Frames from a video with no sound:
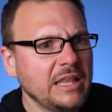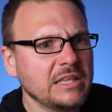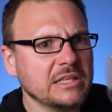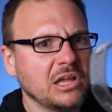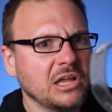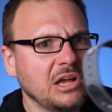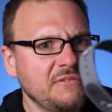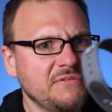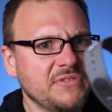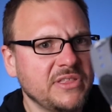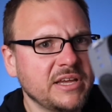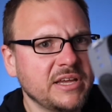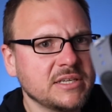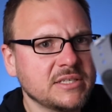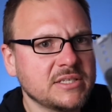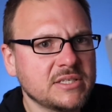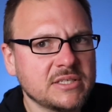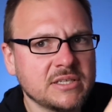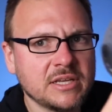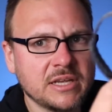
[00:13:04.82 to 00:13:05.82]
love
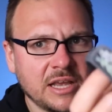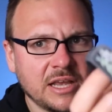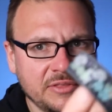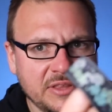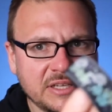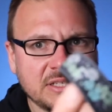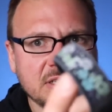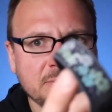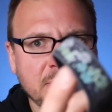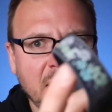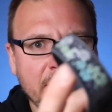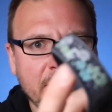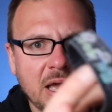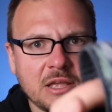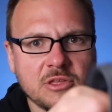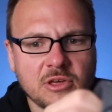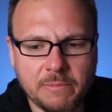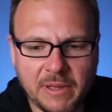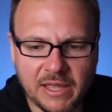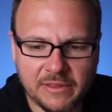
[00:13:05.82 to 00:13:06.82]
this. And this is my
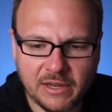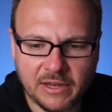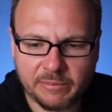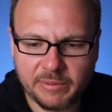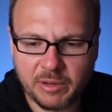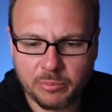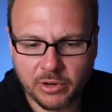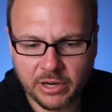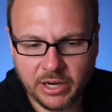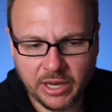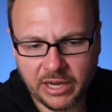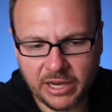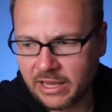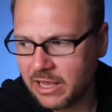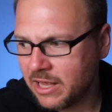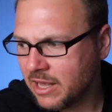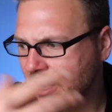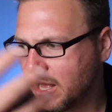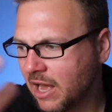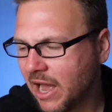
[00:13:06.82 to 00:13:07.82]
Magic Band that I'll be bringing.
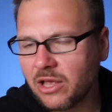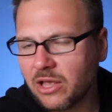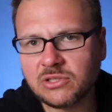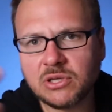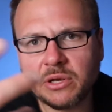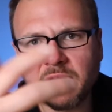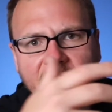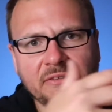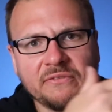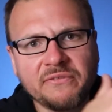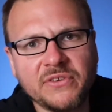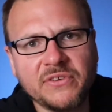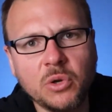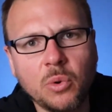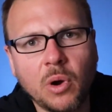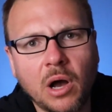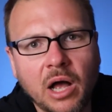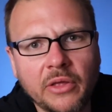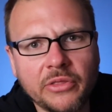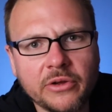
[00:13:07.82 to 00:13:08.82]
I also have a
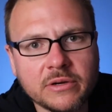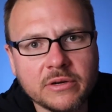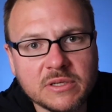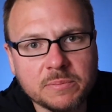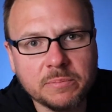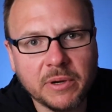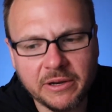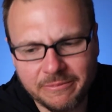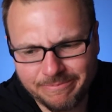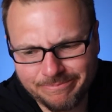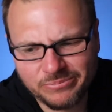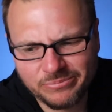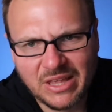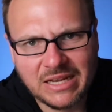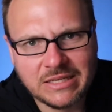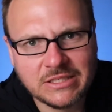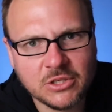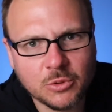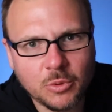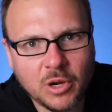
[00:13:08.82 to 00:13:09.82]
few others, but
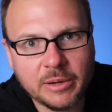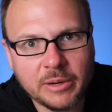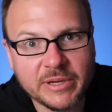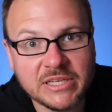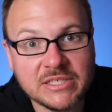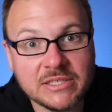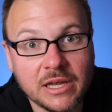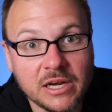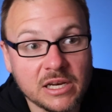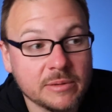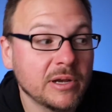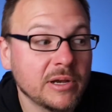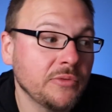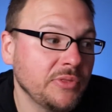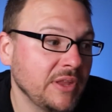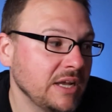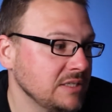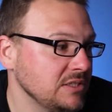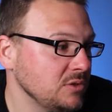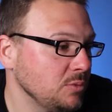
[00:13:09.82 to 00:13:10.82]
that's the one I'm excited about,
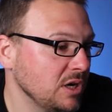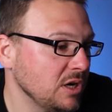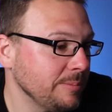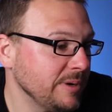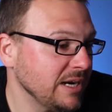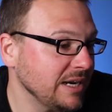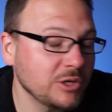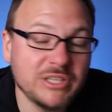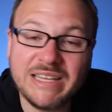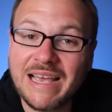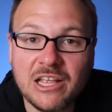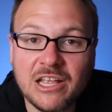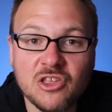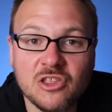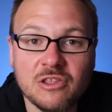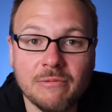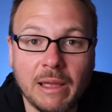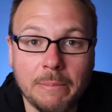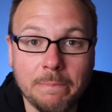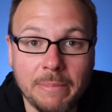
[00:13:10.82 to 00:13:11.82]
and that's the one I'm gonna
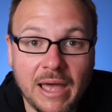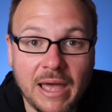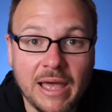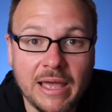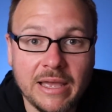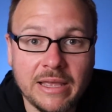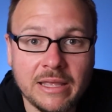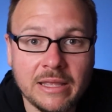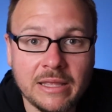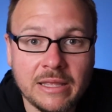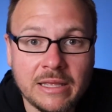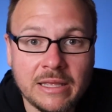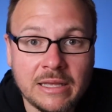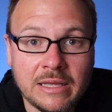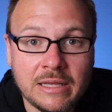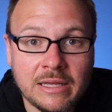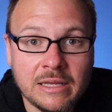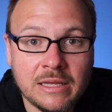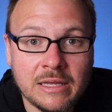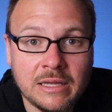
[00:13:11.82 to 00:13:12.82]
attach to my bag.
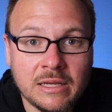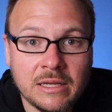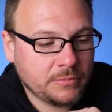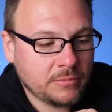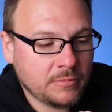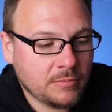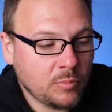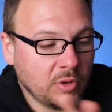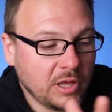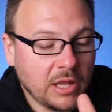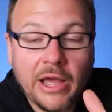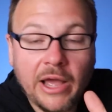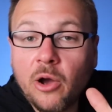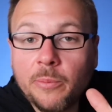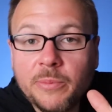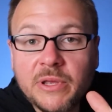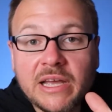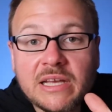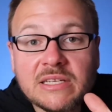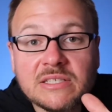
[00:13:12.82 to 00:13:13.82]
Well, I
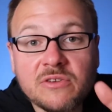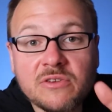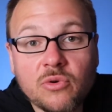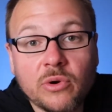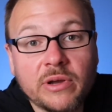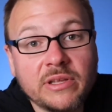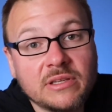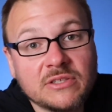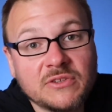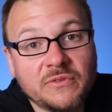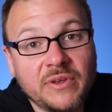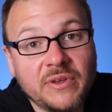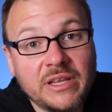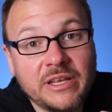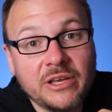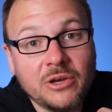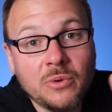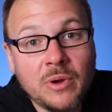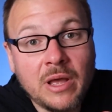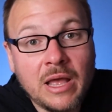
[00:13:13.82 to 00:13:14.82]
hope you guys enjoyed this
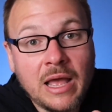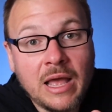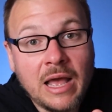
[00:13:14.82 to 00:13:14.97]
video.